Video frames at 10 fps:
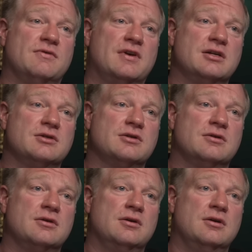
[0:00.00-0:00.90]
phase?
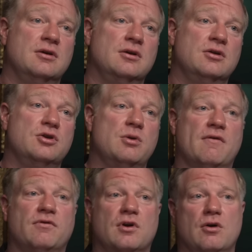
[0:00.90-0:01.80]
Do you
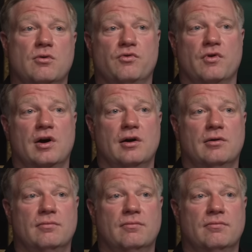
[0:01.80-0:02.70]
have to go to a trial?